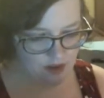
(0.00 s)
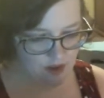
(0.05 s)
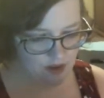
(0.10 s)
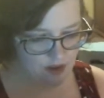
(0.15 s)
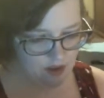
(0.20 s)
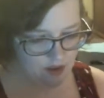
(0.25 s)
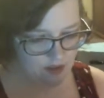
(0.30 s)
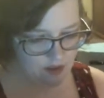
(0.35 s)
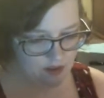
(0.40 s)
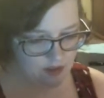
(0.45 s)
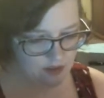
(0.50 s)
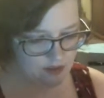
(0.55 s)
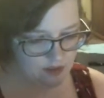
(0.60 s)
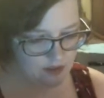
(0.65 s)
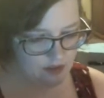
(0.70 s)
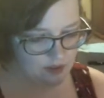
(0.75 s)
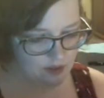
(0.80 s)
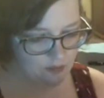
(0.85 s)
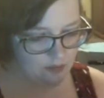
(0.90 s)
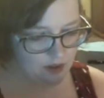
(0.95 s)
And
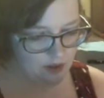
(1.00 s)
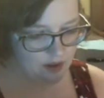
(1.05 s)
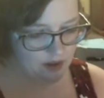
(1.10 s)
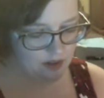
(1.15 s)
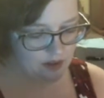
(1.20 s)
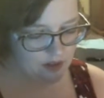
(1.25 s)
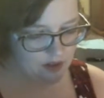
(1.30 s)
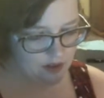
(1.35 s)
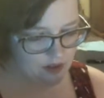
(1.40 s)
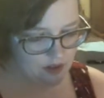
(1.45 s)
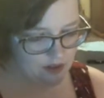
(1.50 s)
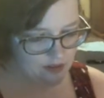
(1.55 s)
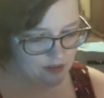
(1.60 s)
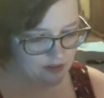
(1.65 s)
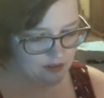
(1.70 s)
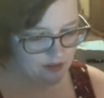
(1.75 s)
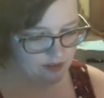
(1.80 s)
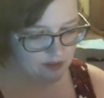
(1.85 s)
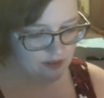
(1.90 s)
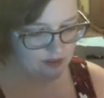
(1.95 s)
this lip liner
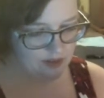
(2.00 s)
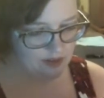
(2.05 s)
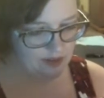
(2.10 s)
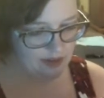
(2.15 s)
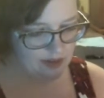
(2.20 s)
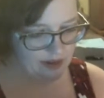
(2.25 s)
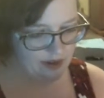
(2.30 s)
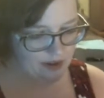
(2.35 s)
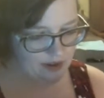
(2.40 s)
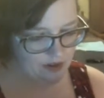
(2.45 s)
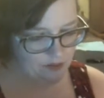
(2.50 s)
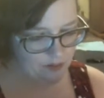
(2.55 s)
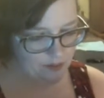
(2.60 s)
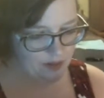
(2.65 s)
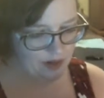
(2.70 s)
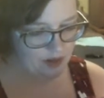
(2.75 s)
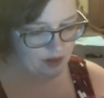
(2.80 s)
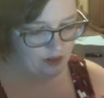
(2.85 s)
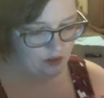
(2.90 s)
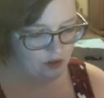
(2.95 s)
is in Sand
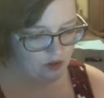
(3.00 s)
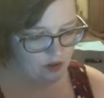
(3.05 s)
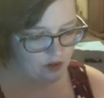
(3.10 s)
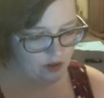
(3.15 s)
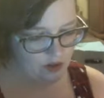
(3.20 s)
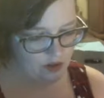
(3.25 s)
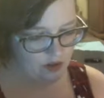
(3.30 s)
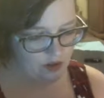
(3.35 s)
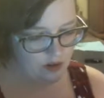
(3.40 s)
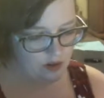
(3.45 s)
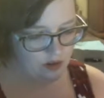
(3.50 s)
Beige.